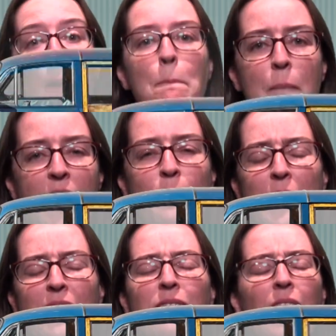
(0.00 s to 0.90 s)

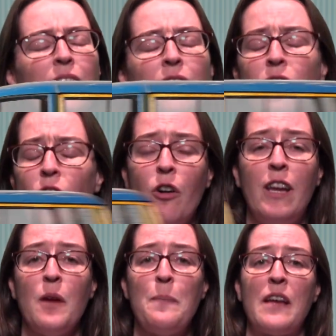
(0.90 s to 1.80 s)
Maybe that
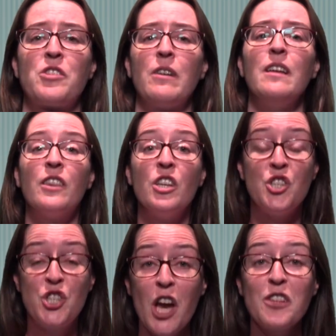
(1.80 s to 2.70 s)
Nokia battery that
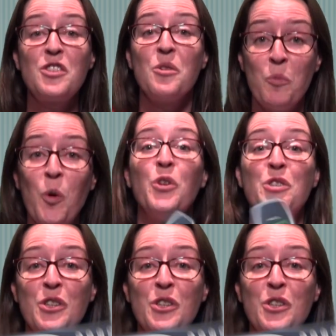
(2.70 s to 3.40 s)
just would